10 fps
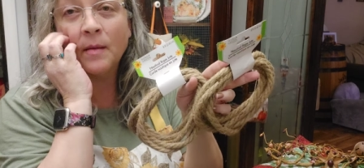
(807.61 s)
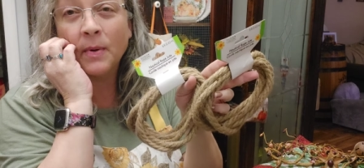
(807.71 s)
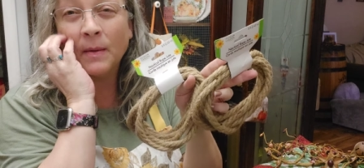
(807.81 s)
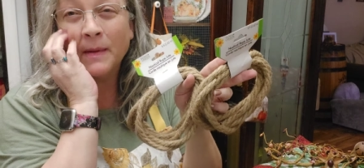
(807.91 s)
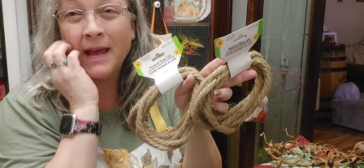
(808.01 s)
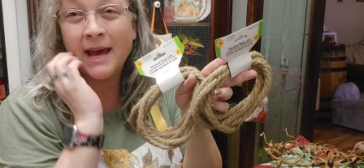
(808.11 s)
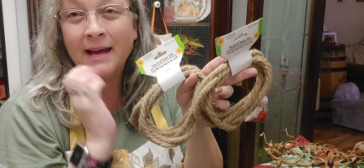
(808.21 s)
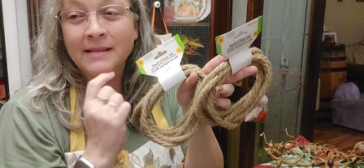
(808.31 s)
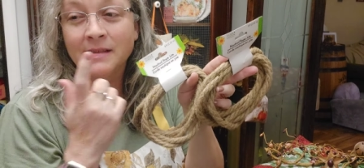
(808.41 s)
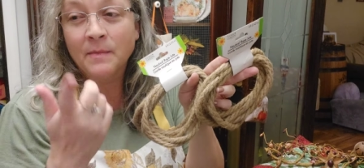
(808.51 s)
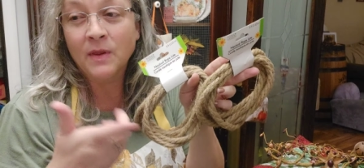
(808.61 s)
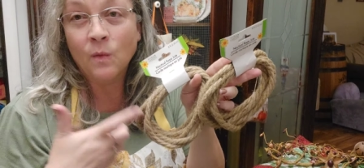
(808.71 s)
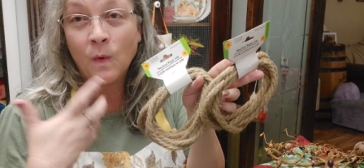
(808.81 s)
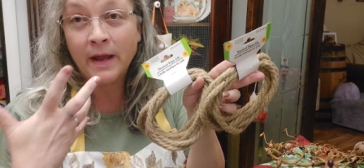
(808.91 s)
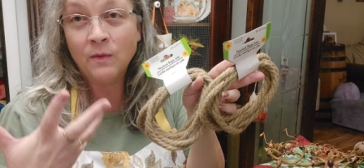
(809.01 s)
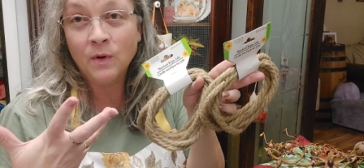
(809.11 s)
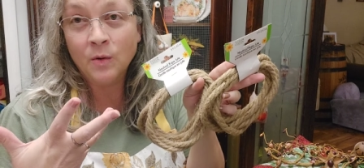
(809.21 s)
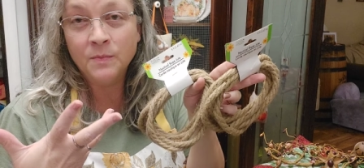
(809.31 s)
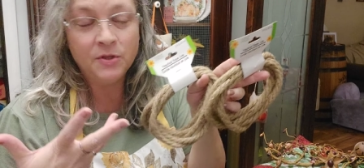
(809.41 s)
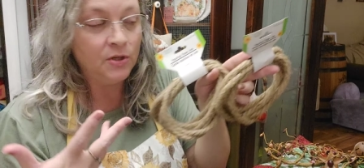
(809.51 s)
Probably add some of the white
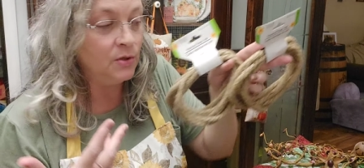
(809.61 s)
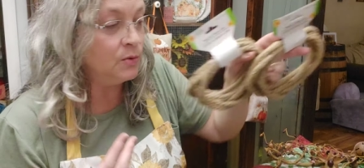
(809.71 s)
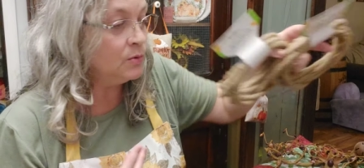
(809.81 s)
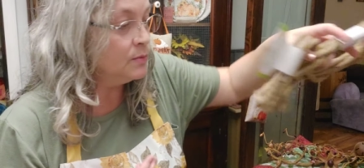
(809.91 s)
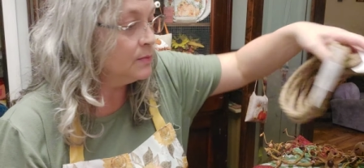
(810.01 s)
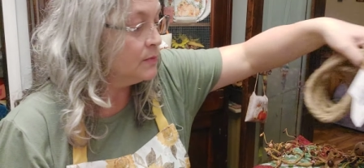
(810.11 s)
rope too.